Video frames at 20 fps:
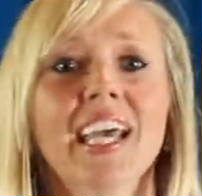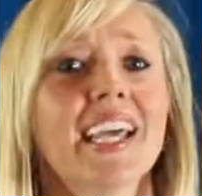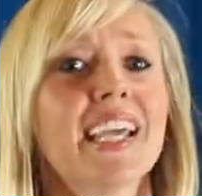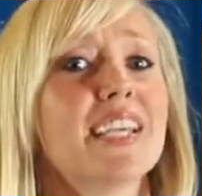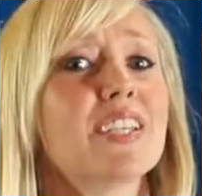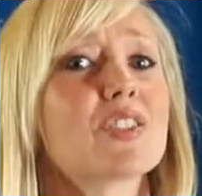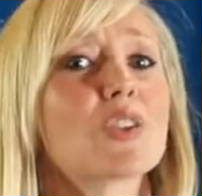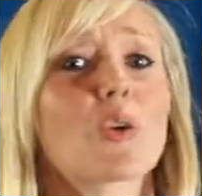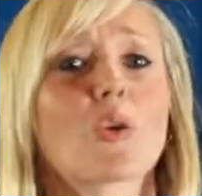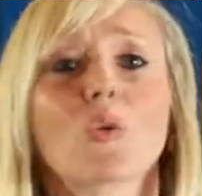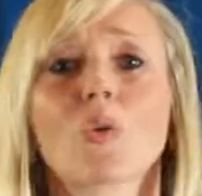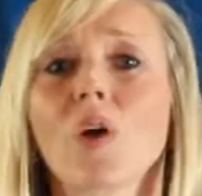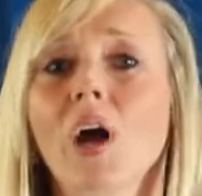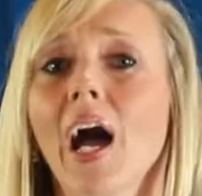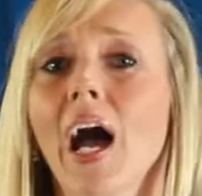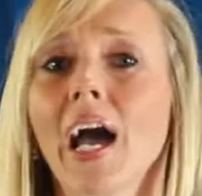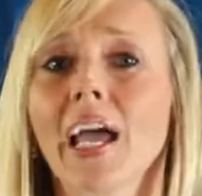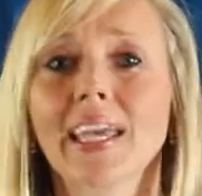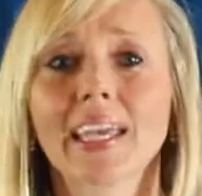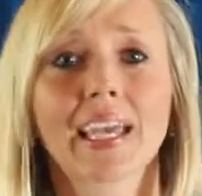He's
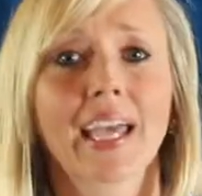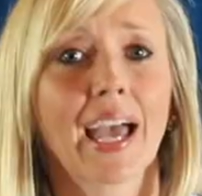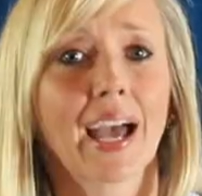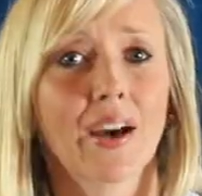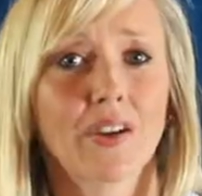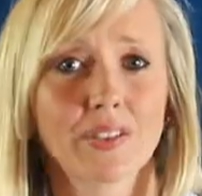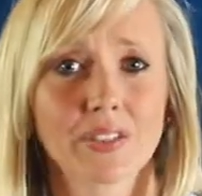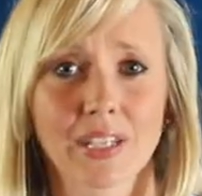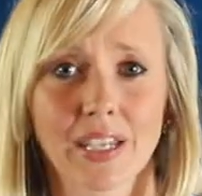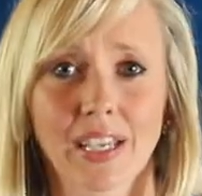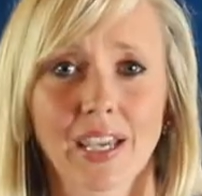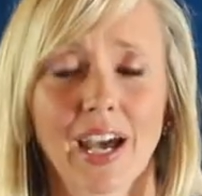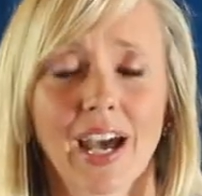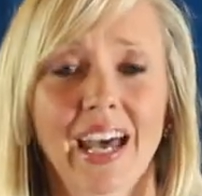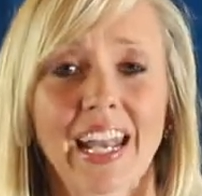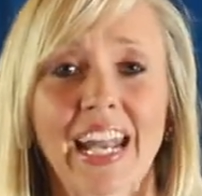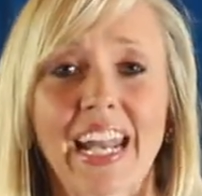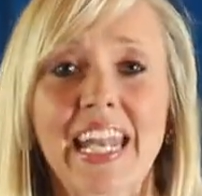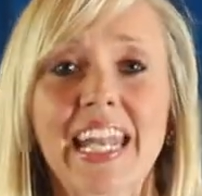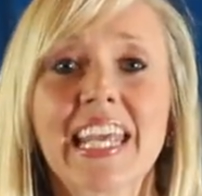crying out to
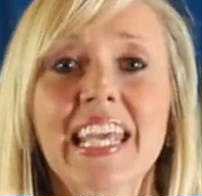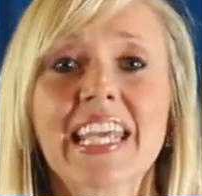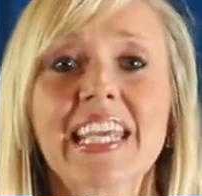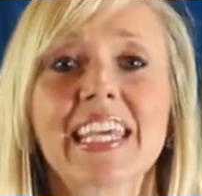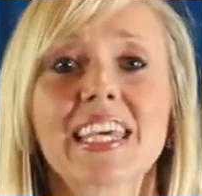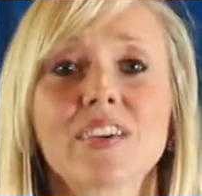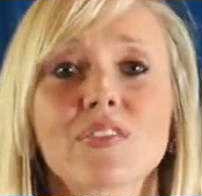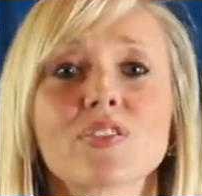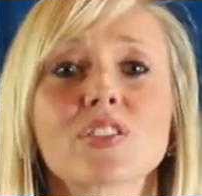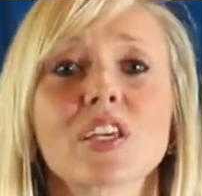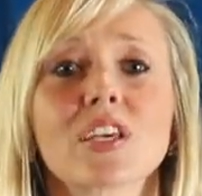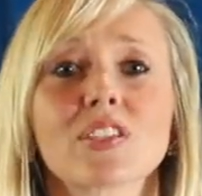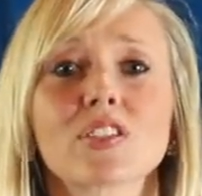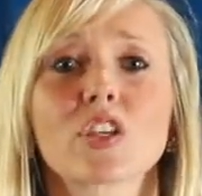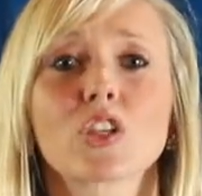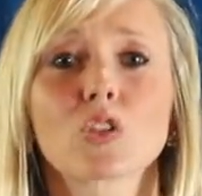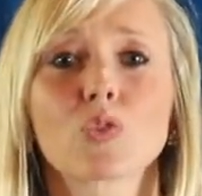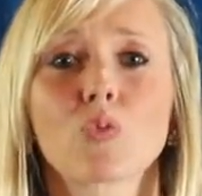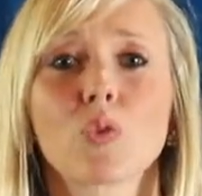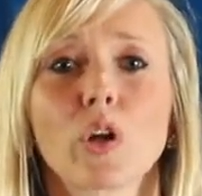God, and he gives us
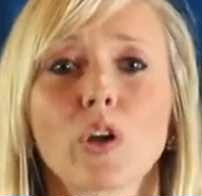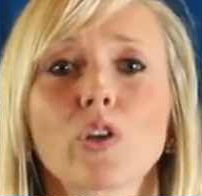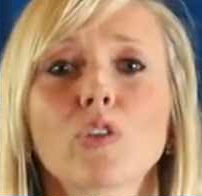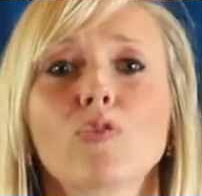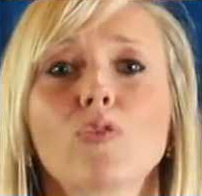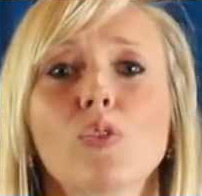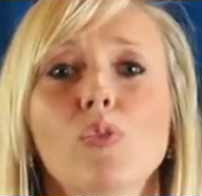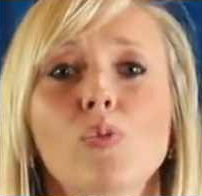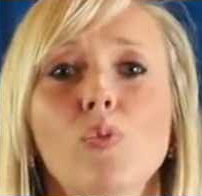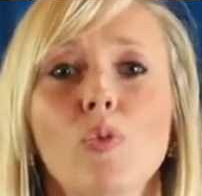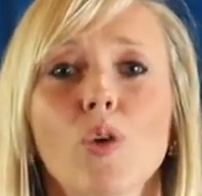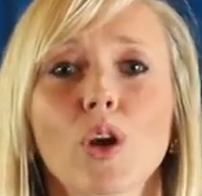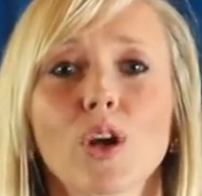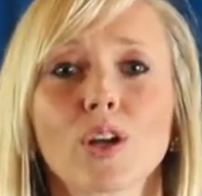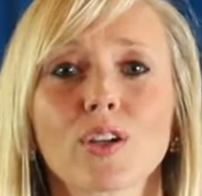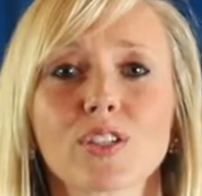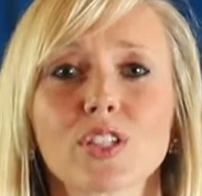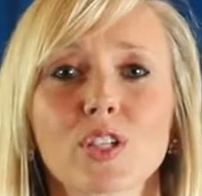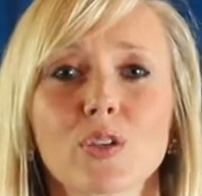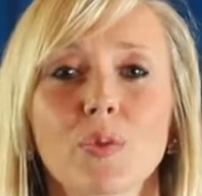such wonderful
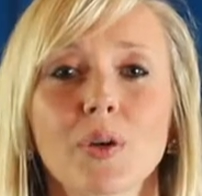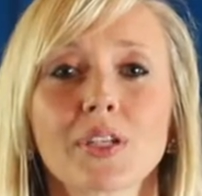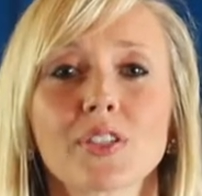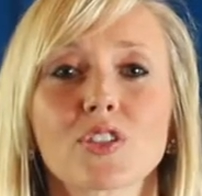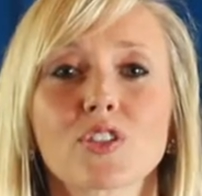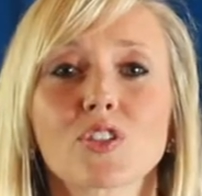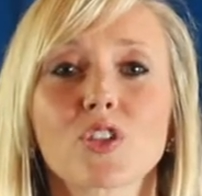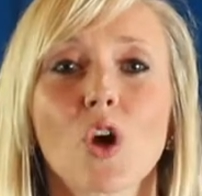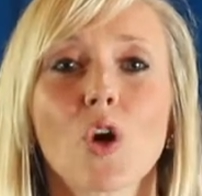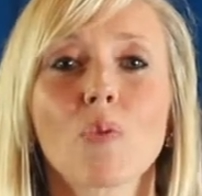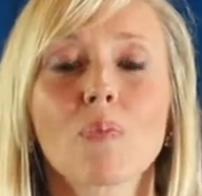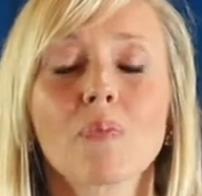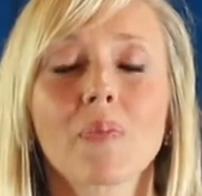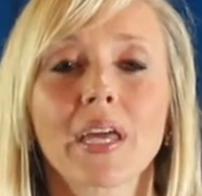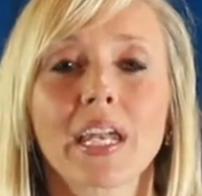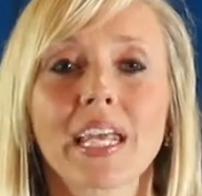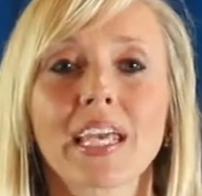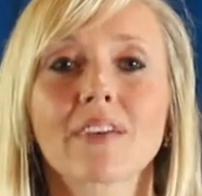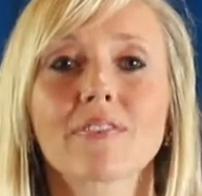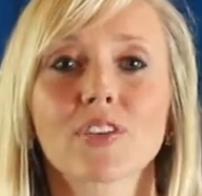words to what so many
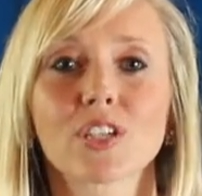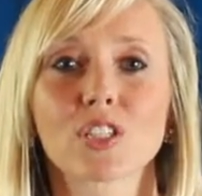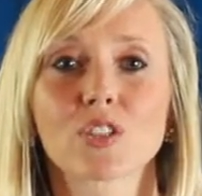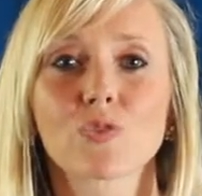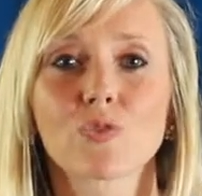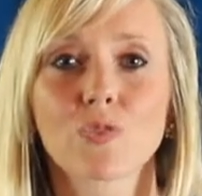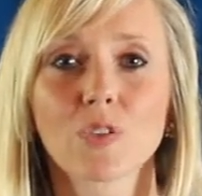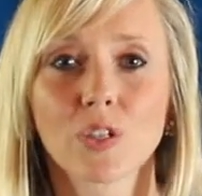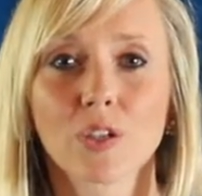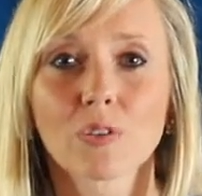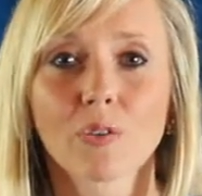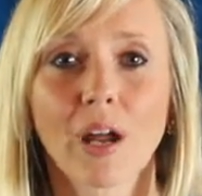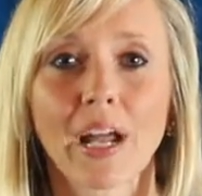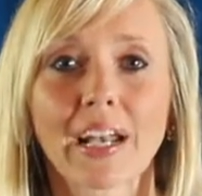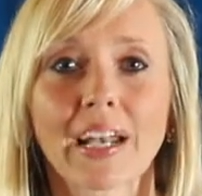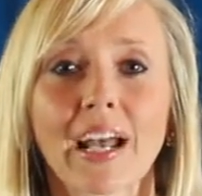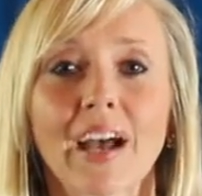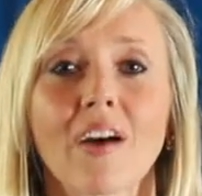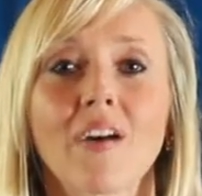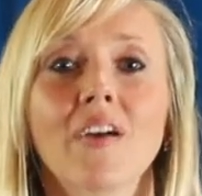many of us feel
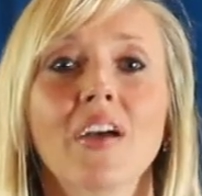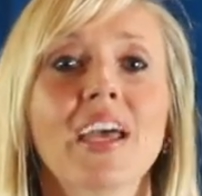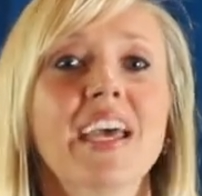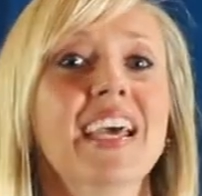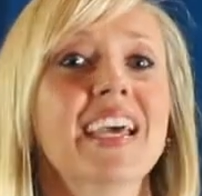right now.